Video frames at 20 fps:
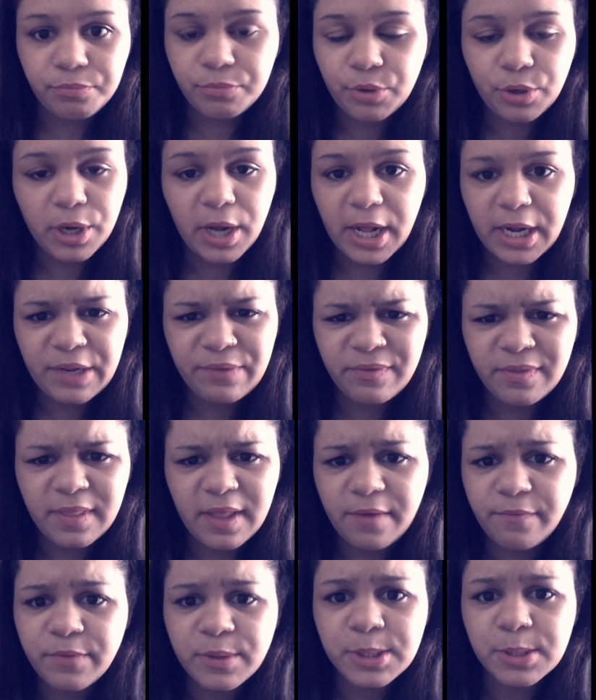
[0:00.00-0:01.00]
They're not even
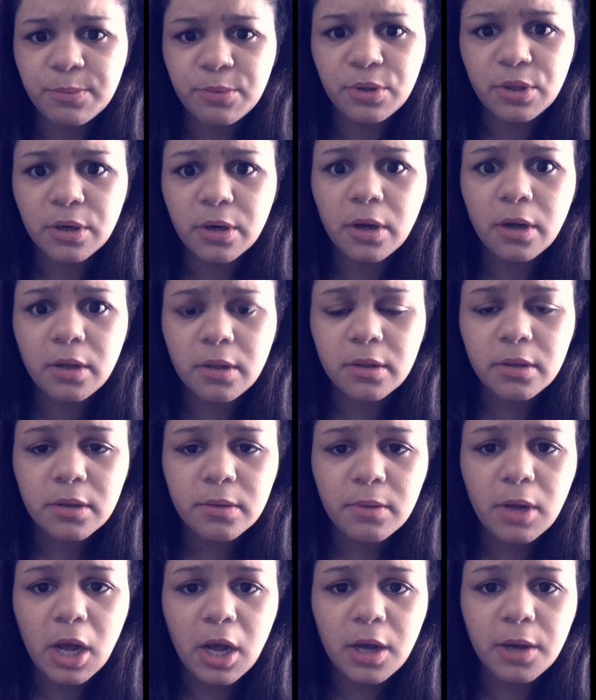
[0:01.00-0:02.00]
that visible at all.
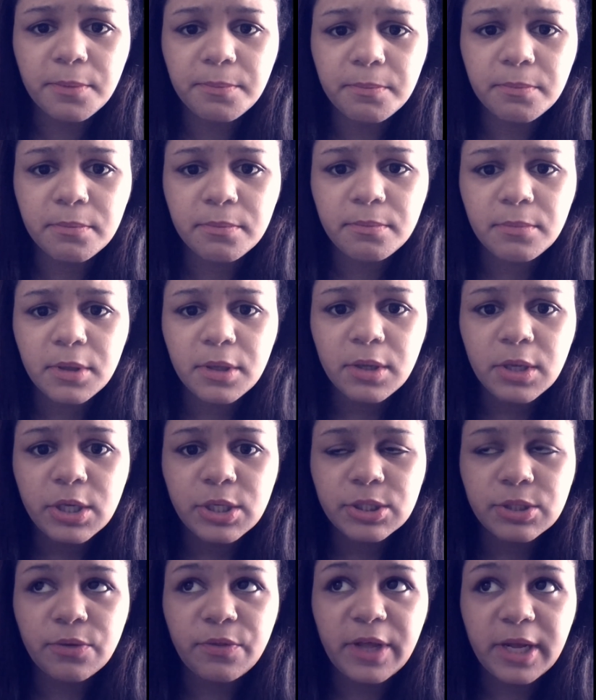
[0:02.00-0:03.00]
So